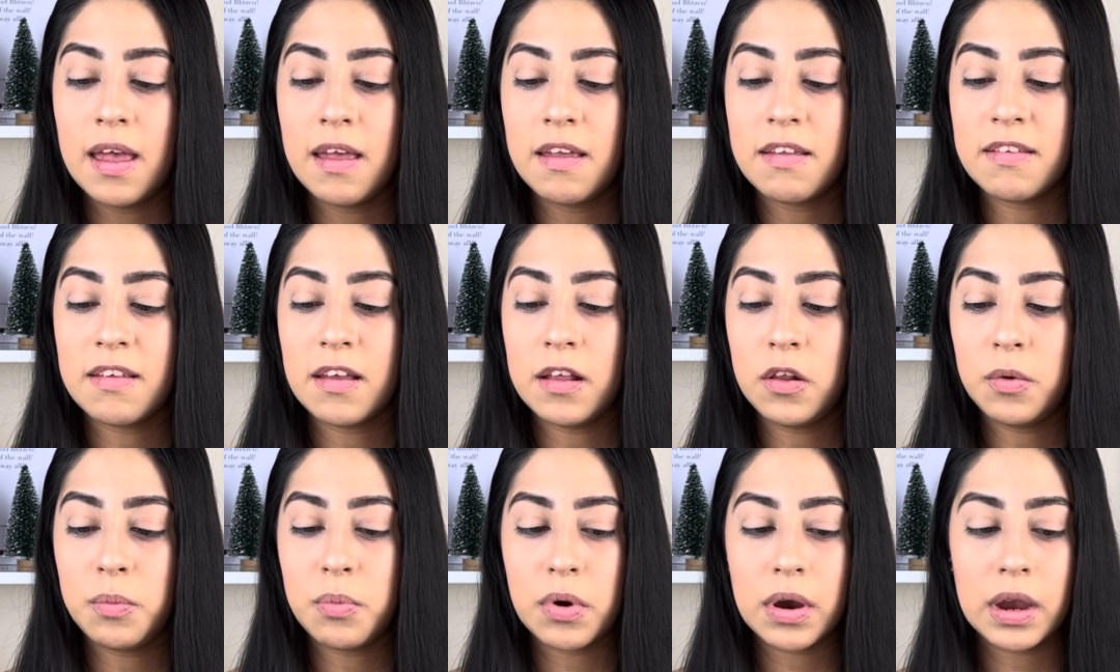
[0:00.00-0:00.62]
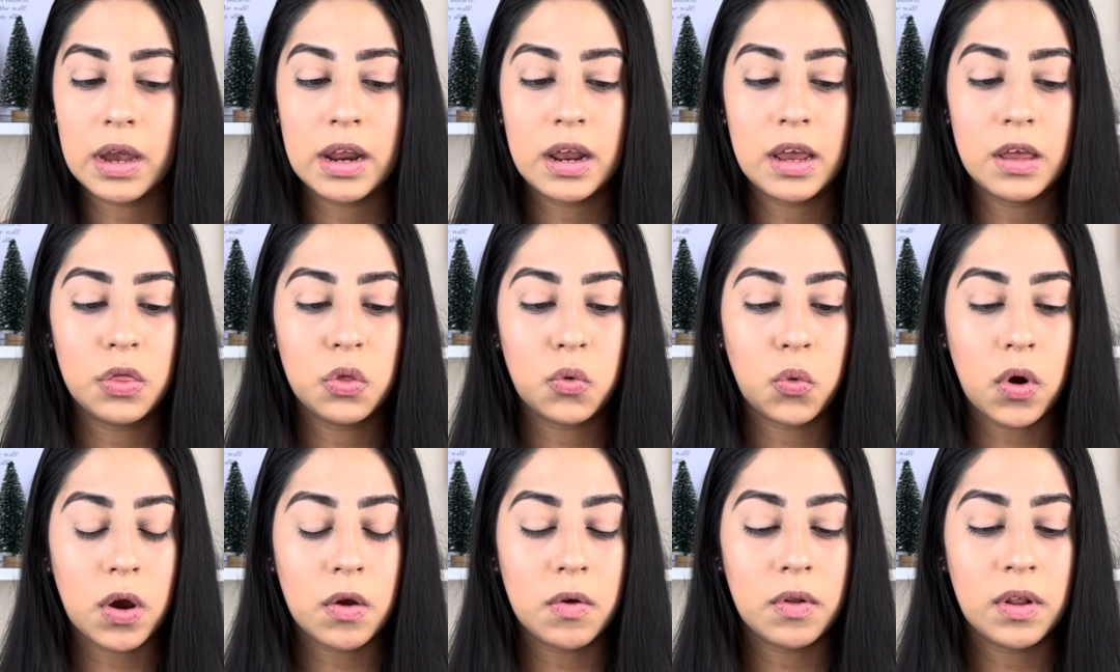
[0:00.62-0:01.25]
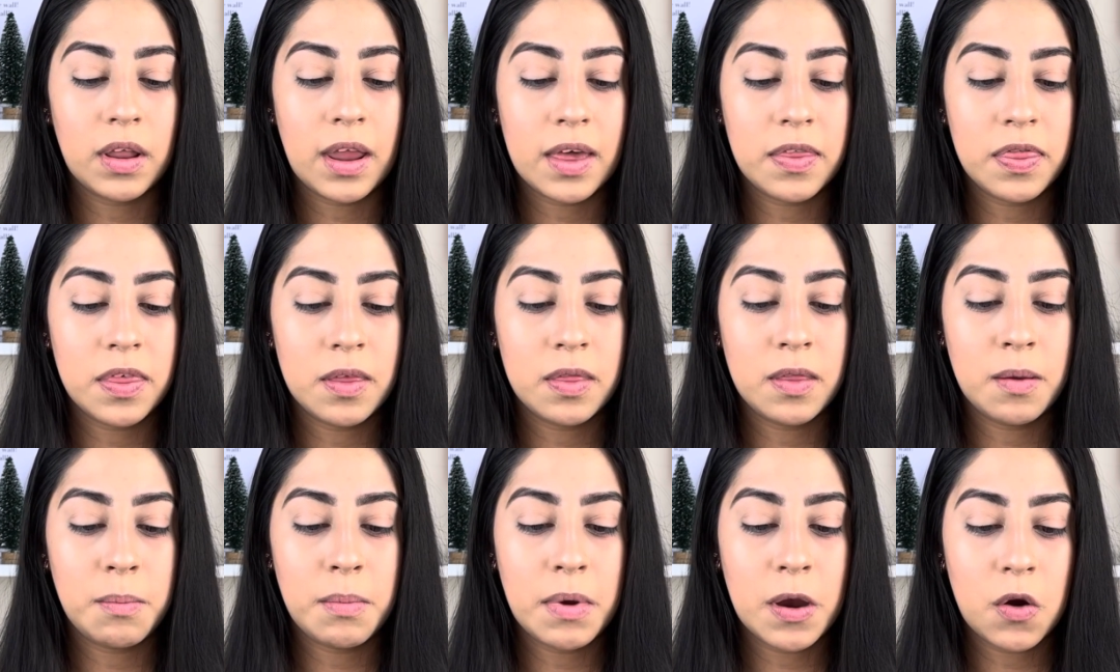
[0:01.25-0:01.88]
celebrated throughout Latin
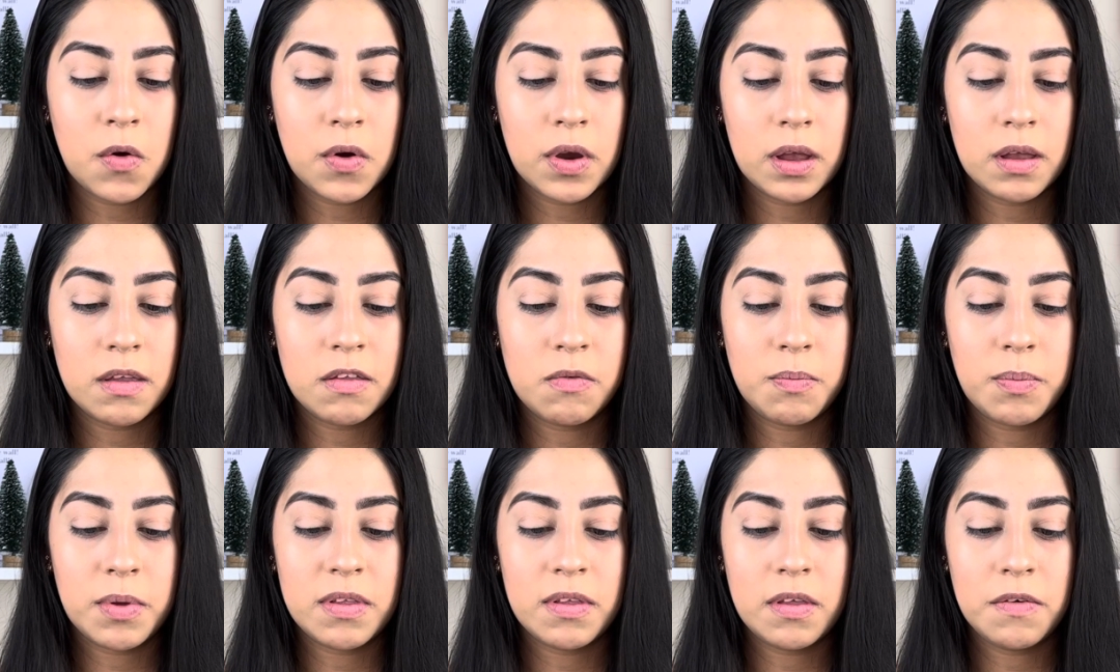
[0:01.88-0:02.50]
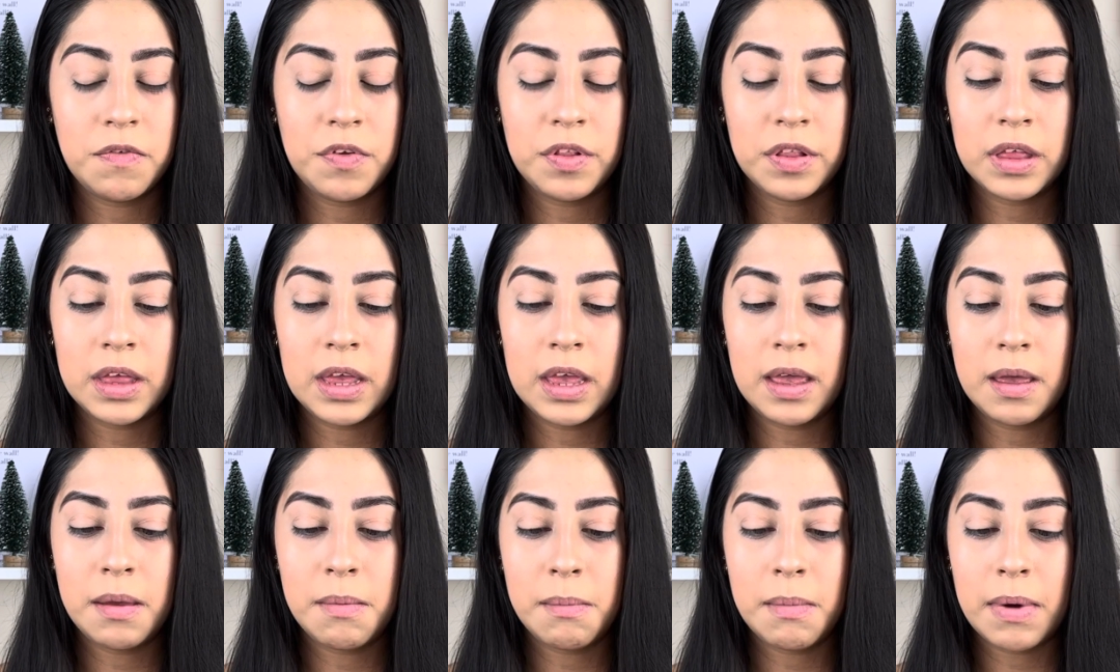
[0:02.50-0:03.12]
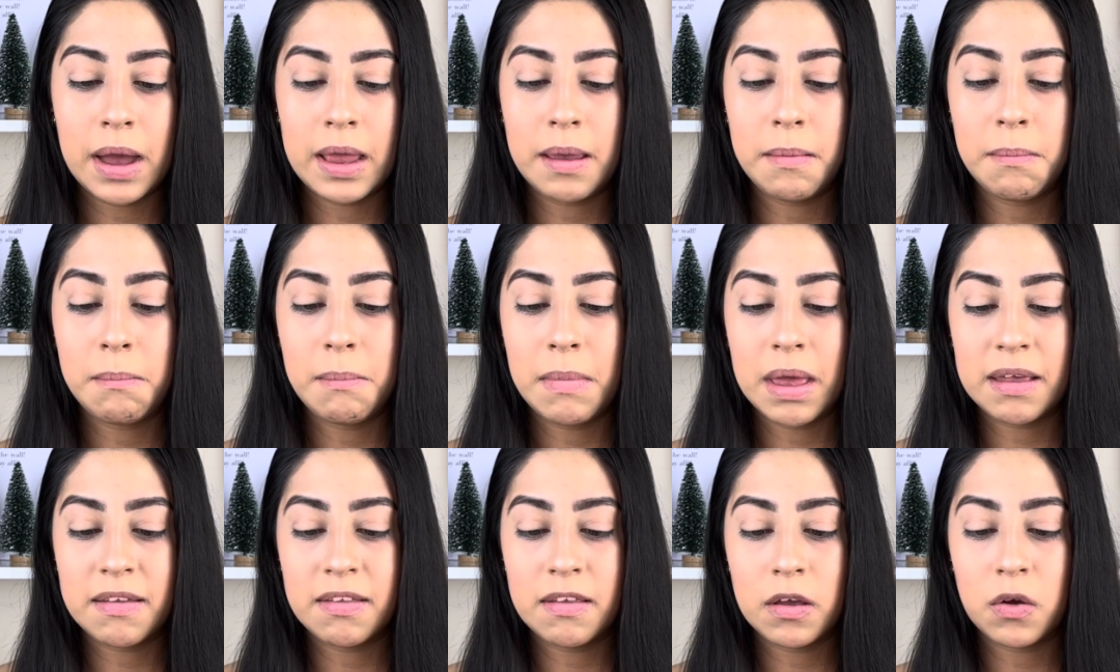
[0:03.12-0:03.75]
America, specifically in my
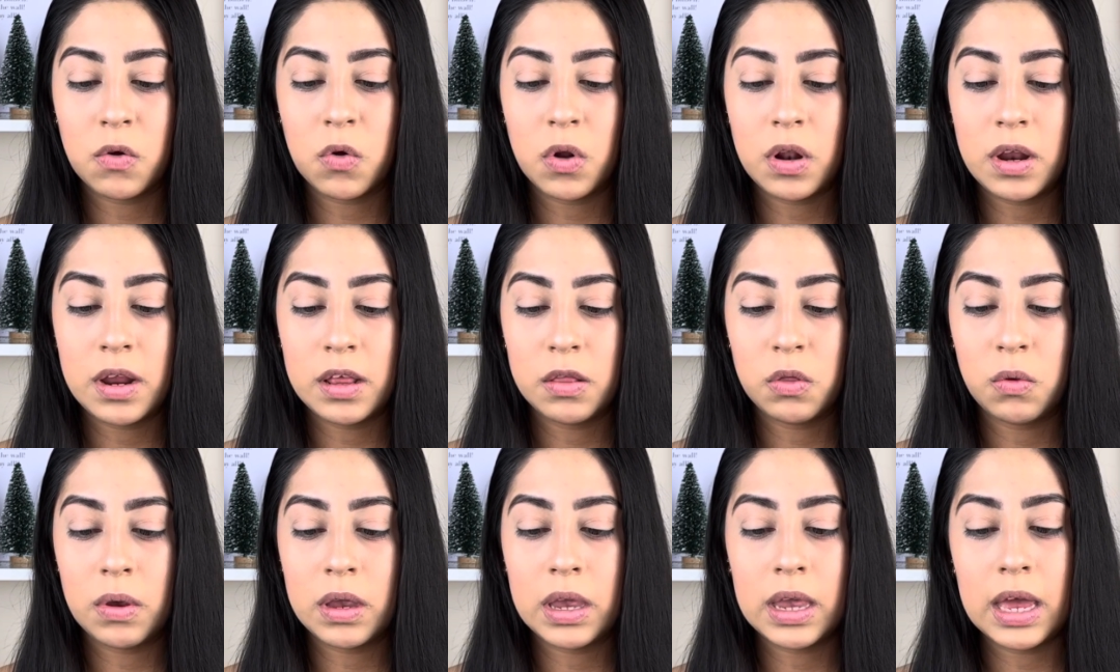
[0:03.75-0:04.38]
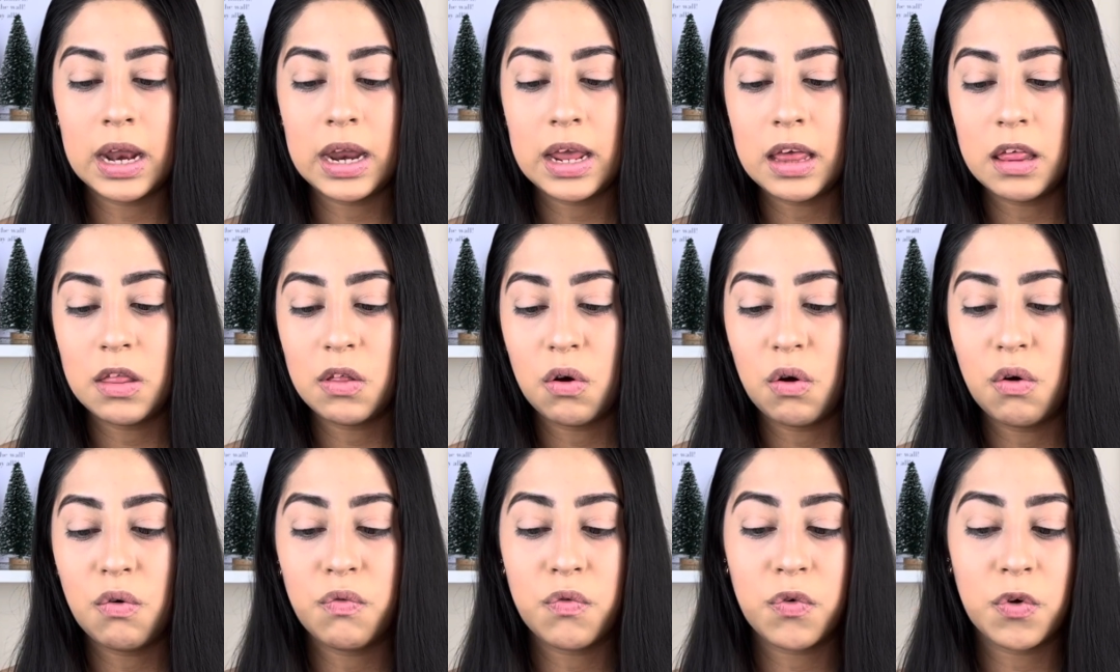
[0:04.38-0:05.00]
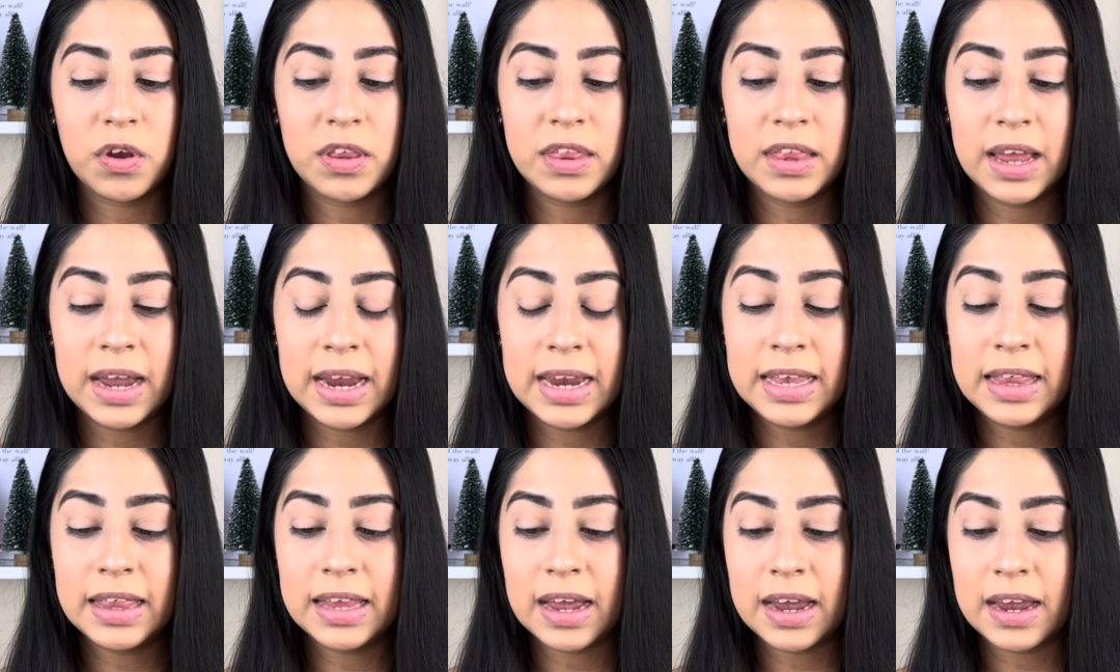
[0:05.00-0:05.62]
Mexico lindo y querido, for
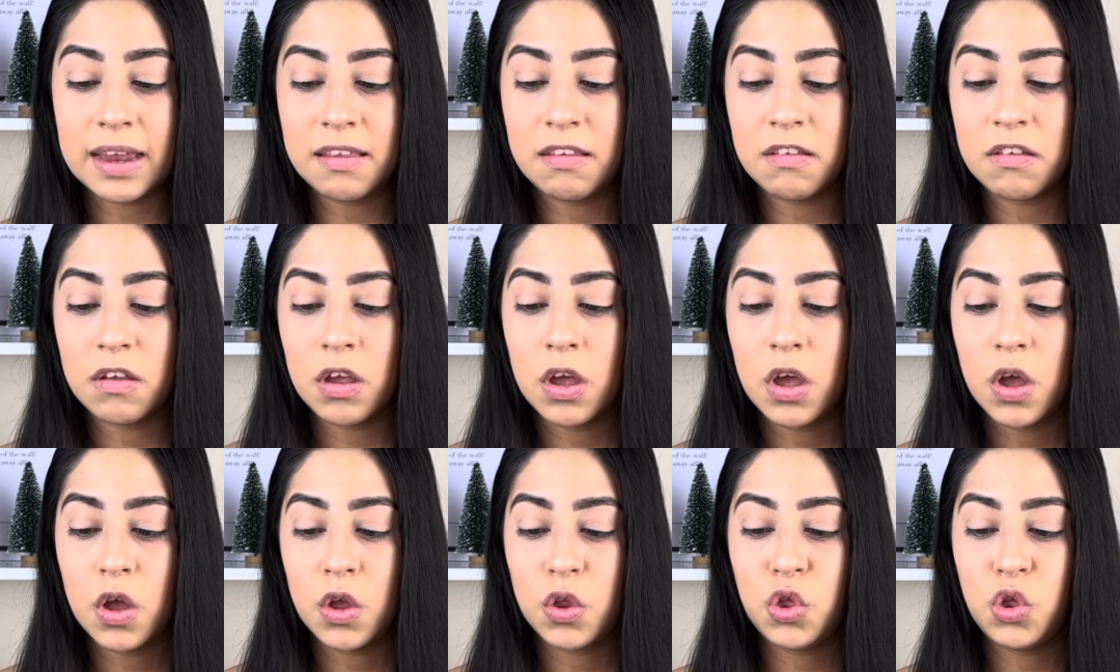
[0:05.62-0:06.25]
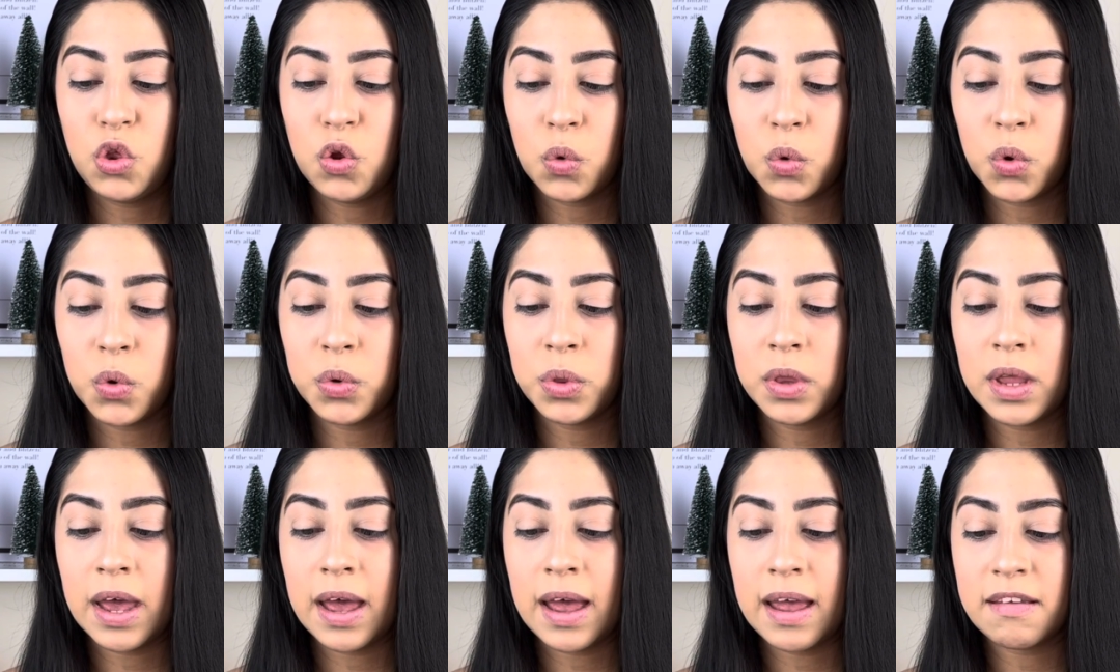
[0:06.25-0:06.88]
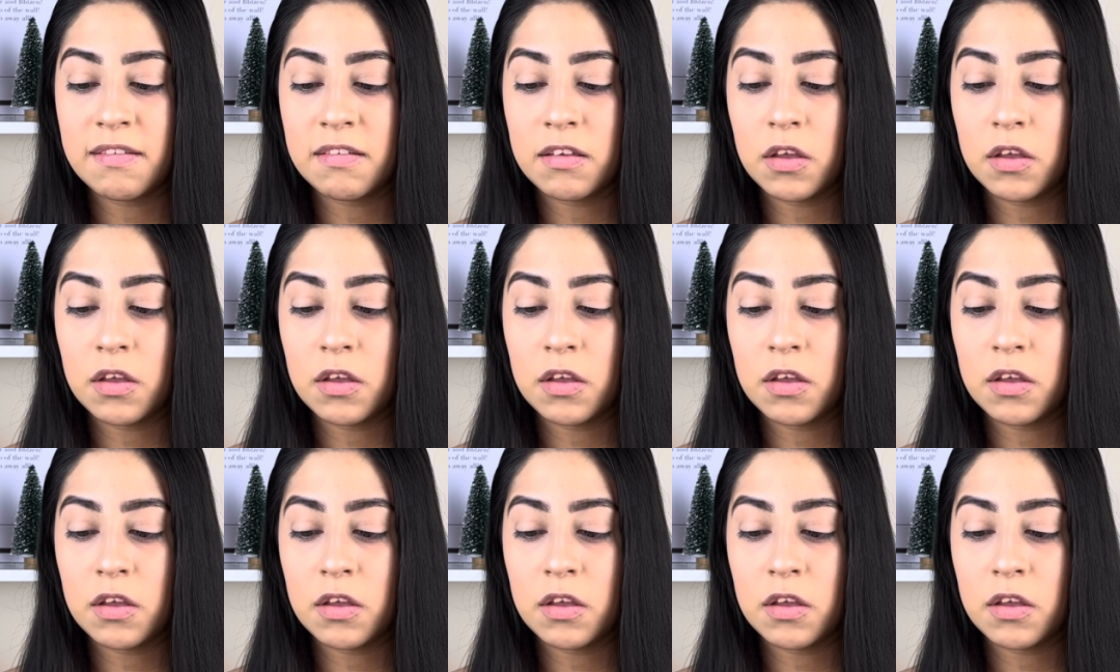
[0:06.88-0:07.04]
9 nights, known as